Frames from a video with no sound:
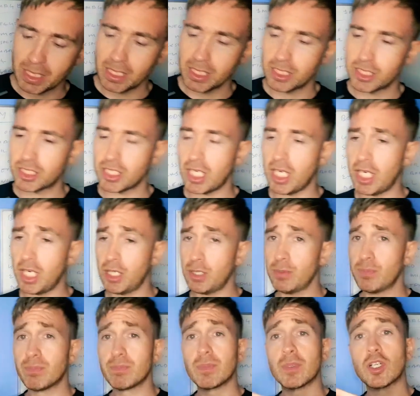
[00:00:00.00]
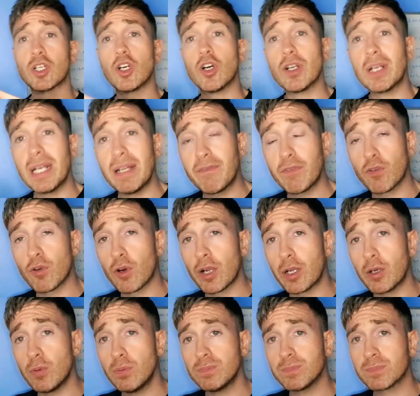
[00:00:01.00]
So cod liver
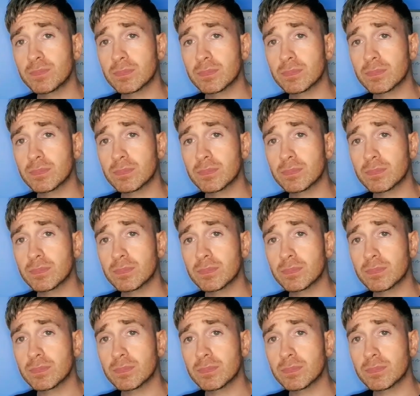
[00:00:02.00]
oil,